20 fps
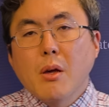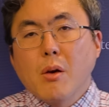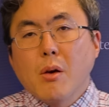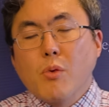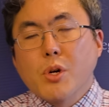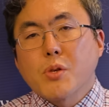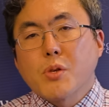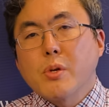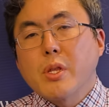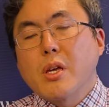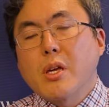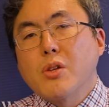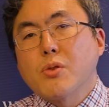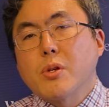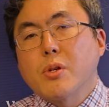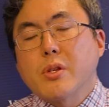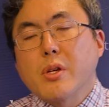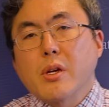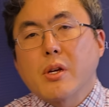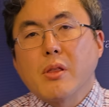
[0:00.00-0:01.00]
What's really
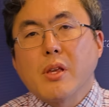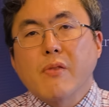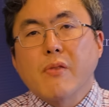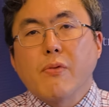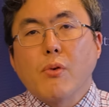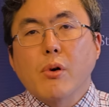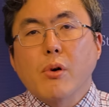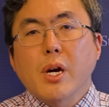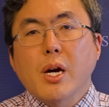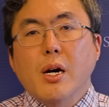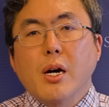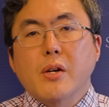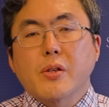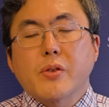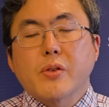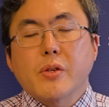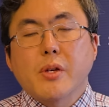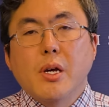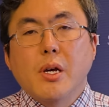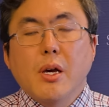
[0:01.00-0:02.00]
interesting in their
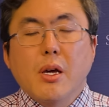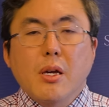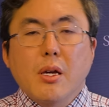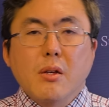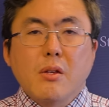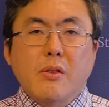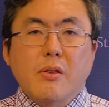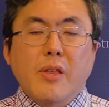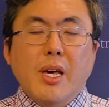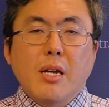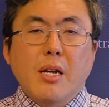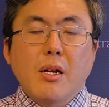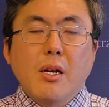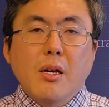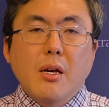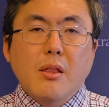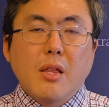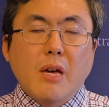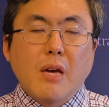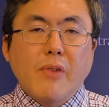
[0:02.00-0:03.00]
forecasts is
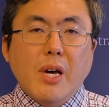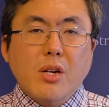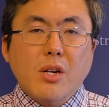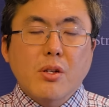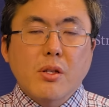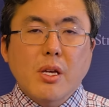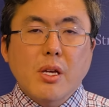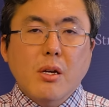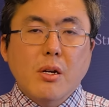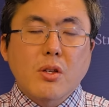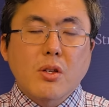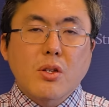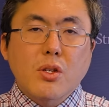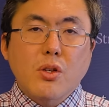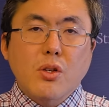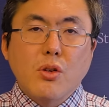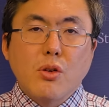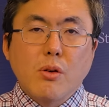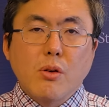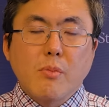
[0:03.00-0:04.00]
that they've actually
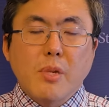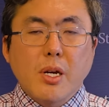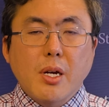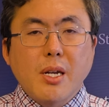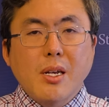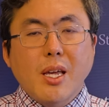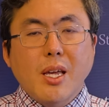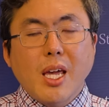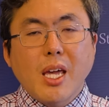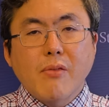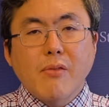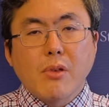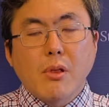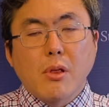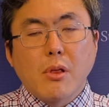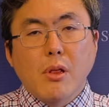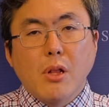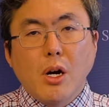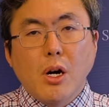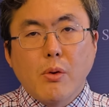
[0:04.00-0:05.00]
assumed an
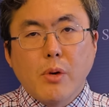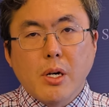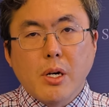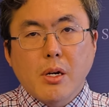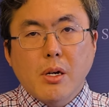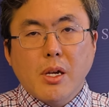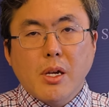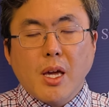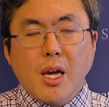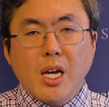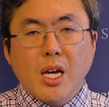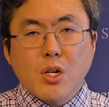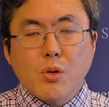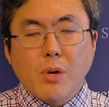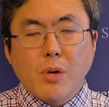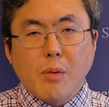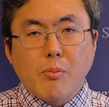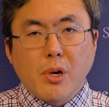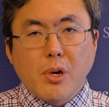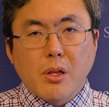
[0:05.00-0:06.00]
even lower cash
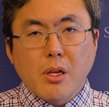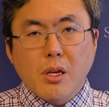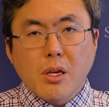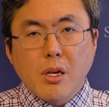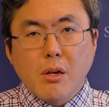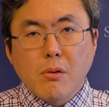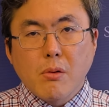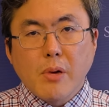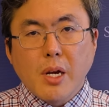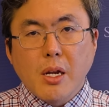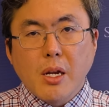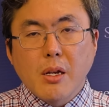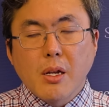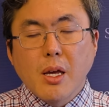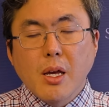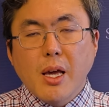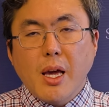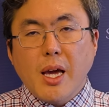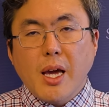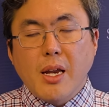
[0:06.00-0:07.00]
rate by the year end
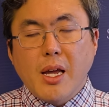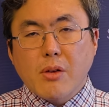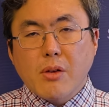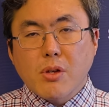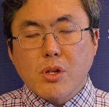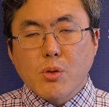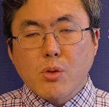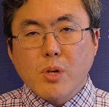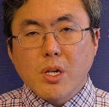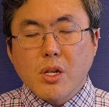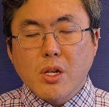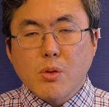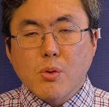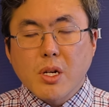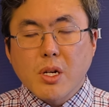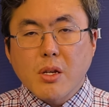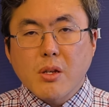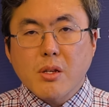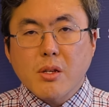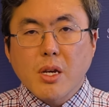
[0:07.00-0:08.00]
and out to
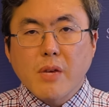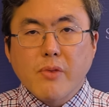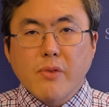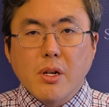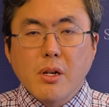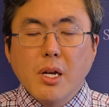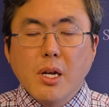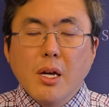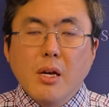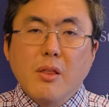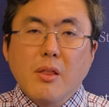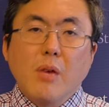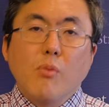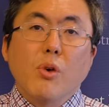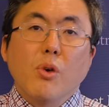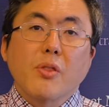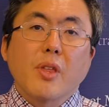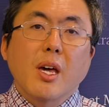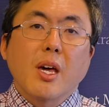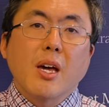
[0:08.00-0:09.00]
2027 than
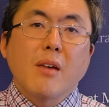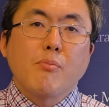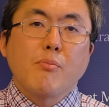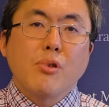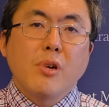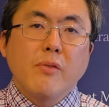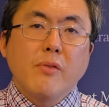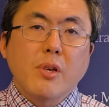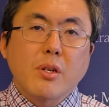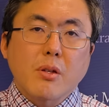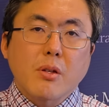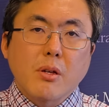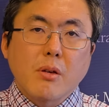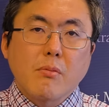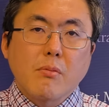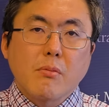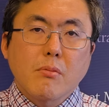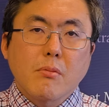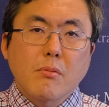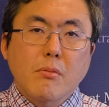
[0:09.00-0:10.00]
what they had previously.
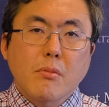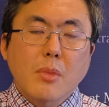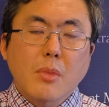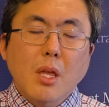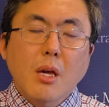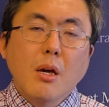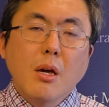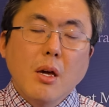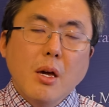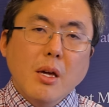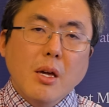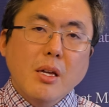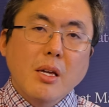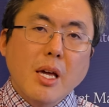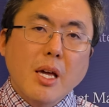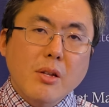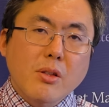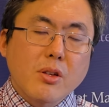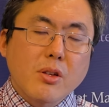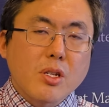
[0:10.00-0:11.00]

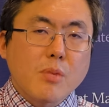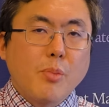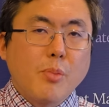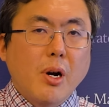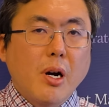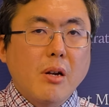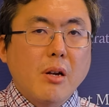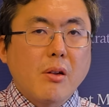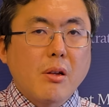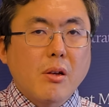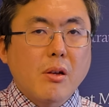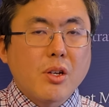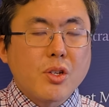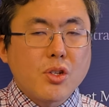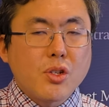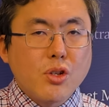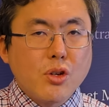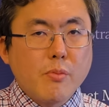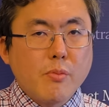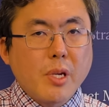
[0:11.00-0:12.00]
Yet despite
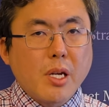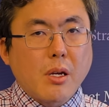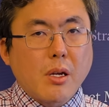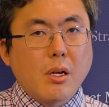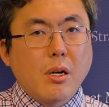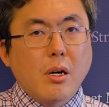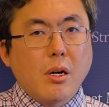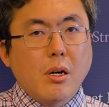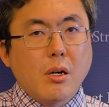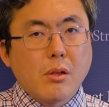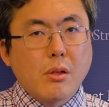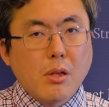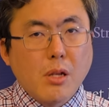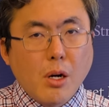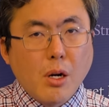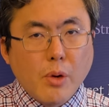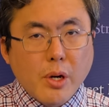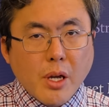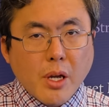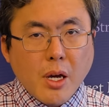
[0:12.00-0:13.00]
assuming a
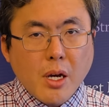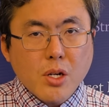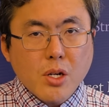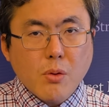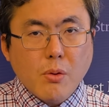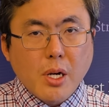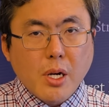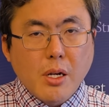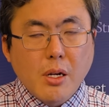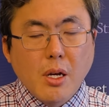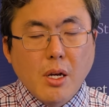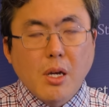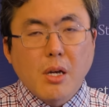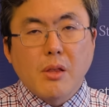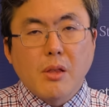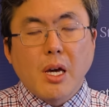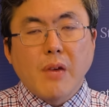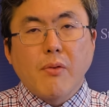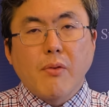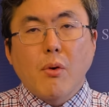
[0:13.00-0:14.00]
lower cash rate,
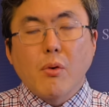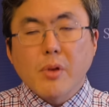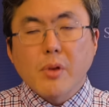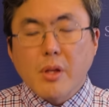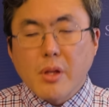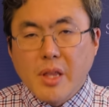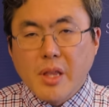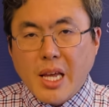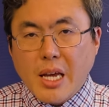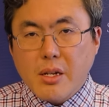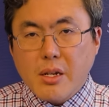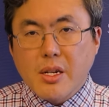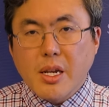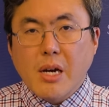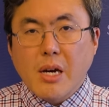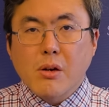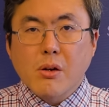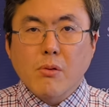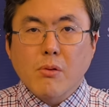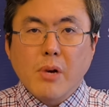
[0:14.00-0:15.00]
they've net
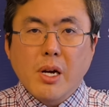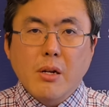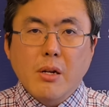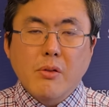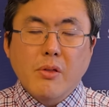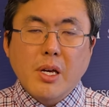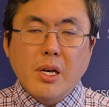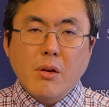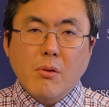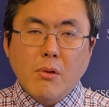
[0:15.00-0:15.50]
downgraded their